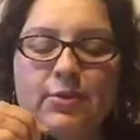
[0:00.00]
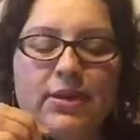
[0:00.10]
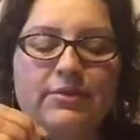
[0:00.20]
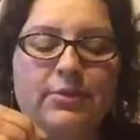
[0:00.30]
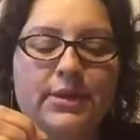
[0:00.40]

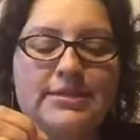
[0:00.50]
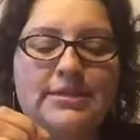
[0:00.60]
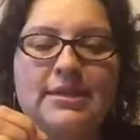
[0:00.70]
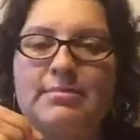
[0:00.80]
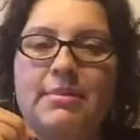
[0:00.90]
whatever
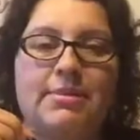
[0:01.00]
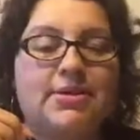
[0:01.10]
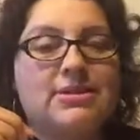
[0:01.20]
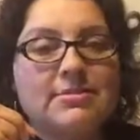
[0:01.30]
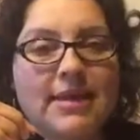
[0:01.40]
reason, maybe
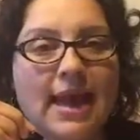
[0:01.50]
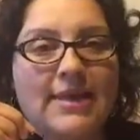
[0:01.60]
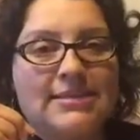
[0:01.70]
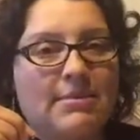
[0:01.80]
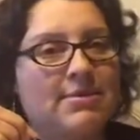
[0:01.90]
there's some
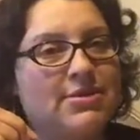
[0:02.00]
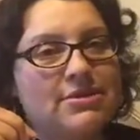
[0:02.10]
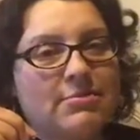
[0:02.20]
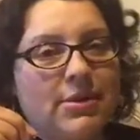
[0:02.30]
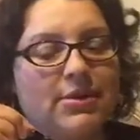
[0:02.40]
gas, maybe there's
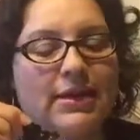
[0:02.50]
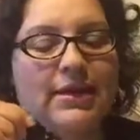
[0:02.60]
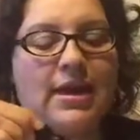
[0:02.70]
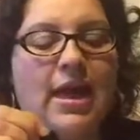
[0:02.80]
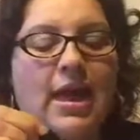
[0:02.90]
some bloating,
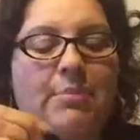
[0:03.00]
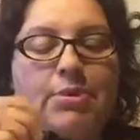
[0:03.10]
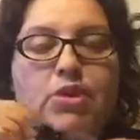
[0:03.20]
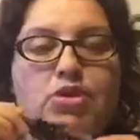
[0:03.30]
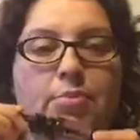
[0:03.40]
I
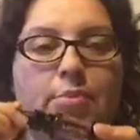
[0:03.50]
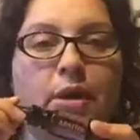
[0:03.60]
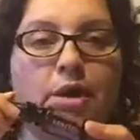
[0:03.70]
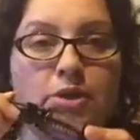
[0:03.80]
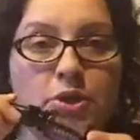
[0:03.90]
put a drop
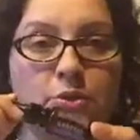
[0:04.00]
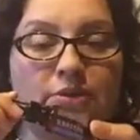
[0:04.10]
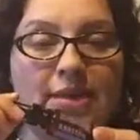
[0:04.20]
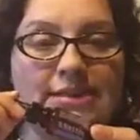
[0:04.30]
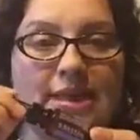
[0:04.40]
or two of
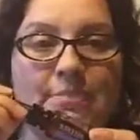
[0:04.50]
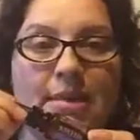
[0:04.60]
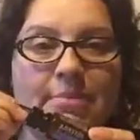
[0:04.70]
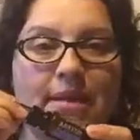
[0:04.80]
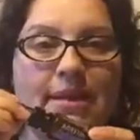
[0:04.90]
these in my
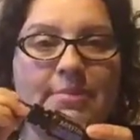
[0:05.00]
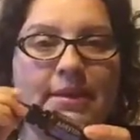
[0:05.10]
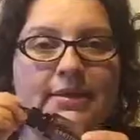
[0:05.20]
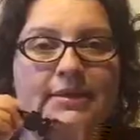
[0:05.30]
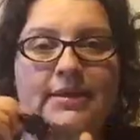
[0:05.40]
belly
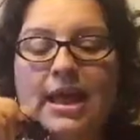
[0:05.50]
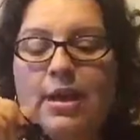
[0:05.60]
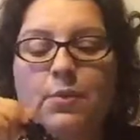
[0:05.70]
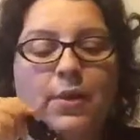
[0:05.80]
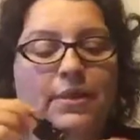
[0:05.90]
button,
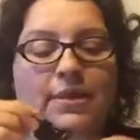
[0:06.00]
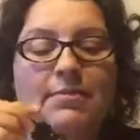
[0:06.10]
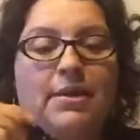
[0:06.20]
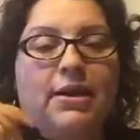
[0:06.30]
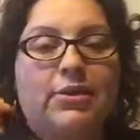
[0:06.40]
and within a
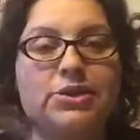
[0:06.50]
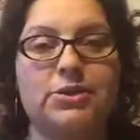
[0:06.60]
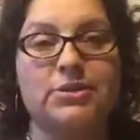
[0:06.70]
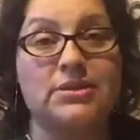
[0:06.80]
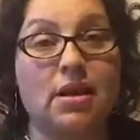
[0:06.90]
minute or
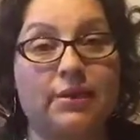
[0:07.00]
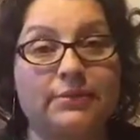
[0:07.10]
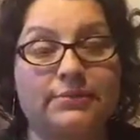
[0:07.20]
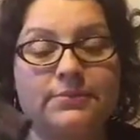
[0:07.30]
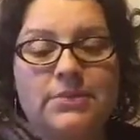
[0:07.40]
two, it's gone.
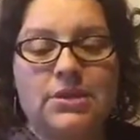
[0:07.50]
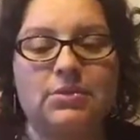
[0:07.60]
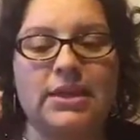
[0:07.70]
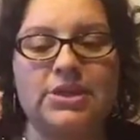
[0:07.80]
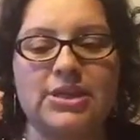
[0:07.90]
So
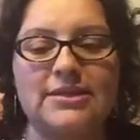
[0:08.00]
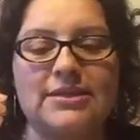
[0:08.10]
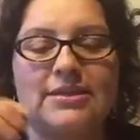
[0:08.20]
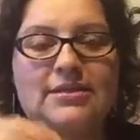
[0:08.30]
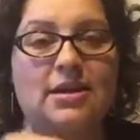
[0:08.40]

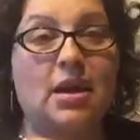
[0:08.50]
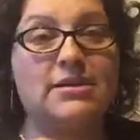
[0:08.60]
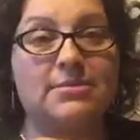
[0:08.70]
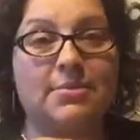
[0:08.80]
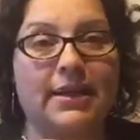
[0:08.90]
digestin is an
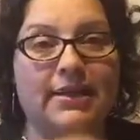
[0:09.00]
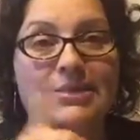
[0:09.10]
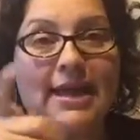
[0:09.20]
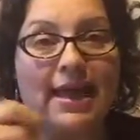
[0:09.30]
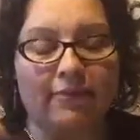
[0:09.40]
awesome blend
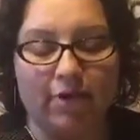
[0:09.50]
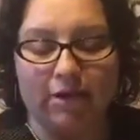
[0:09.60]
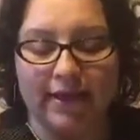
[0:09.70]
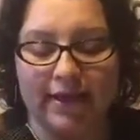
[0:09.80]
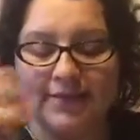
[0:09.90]
to have
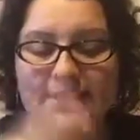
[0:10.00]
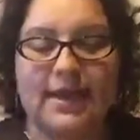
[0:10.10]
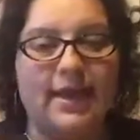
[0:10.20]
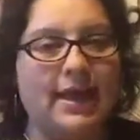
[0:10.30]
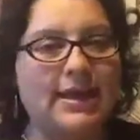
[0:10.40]
on hand.
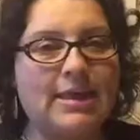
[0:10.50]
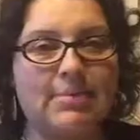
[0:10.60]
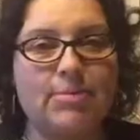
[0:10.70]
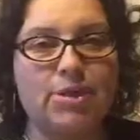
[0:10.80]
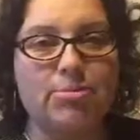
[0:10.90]
I keep
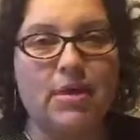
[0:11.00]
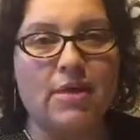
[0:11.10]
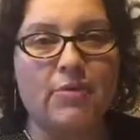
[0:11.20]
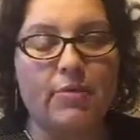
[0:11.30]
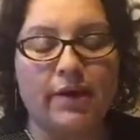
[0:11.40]
it with me
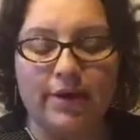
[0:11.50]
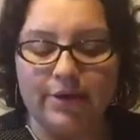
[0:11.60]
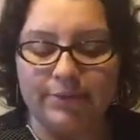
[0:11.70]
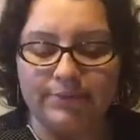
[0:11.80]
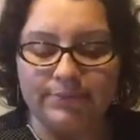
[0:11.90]
everywhere I
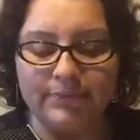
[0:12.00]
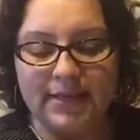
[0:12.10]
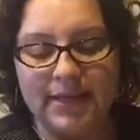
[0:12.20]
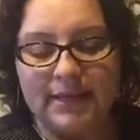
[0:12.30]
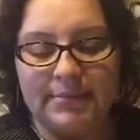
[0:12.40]
go,
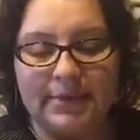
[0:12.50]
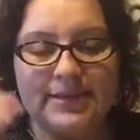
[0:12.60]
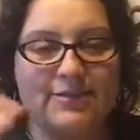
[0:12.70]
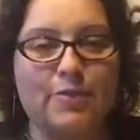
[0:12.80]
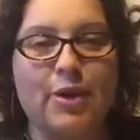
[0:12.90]

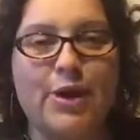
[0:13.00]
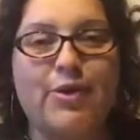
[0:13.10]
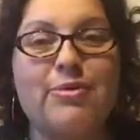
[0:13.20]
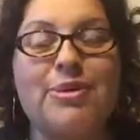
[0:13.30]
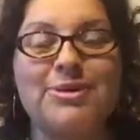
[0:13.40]
because everywhere I go,
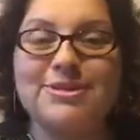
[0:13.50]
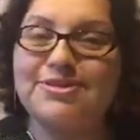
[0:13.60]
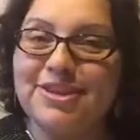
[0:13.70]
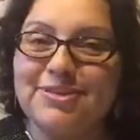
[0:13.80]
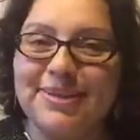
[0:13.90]
everybody wants to
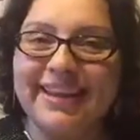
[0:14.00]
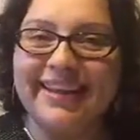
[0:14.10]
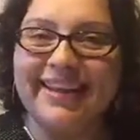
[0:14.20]
feed me.